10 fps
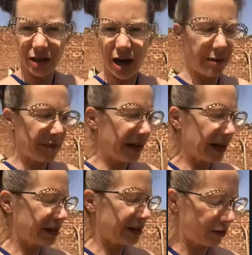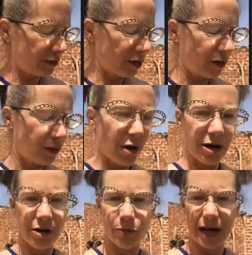I mean, the water is
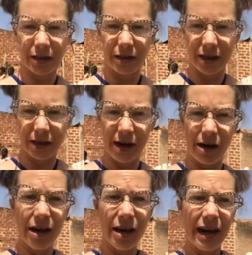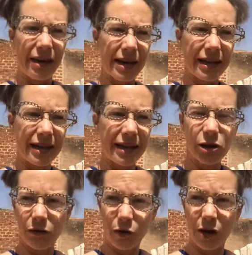practically clear, and that's
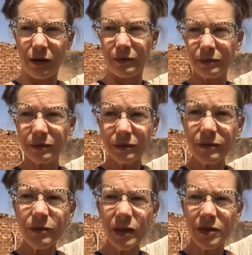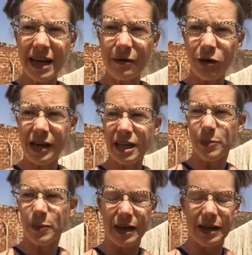good for several
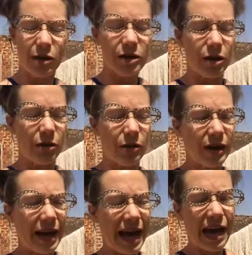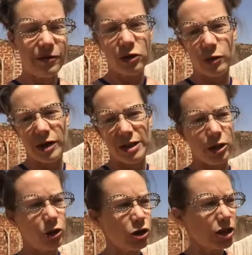things, because also afterwards,
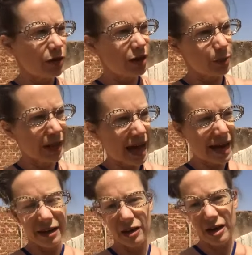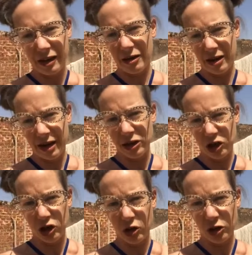usually with this black color that I just
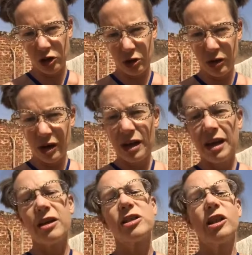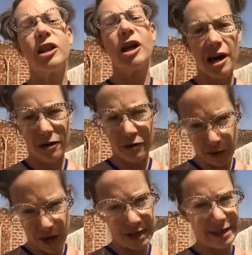showed you, there's a lot of
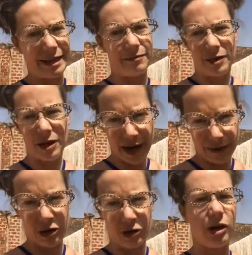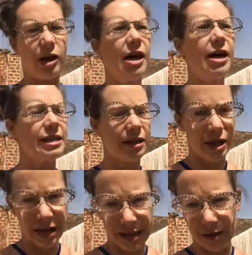rinsing that we have to do, lots and
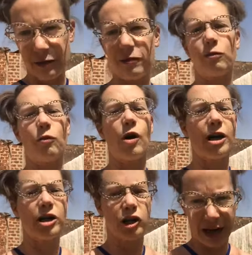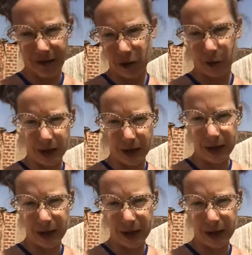lots of washing afterwards.